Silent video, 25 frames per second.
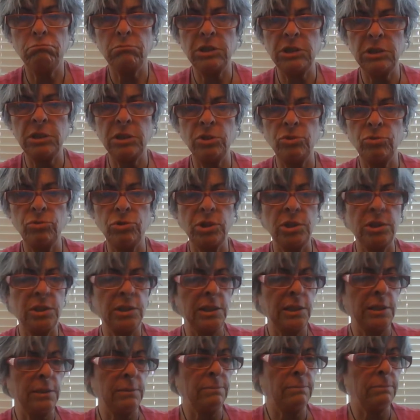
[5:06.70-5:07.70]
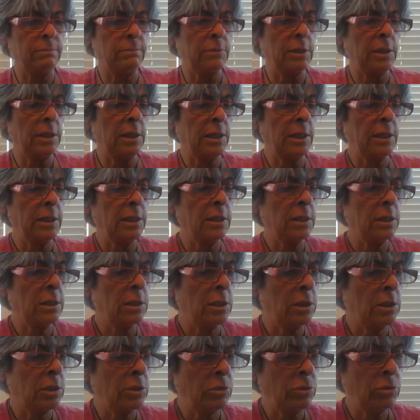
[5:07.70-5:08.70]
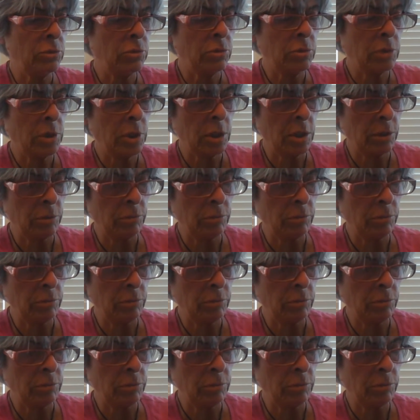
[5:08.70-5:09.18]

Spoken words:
That's interesting. I had another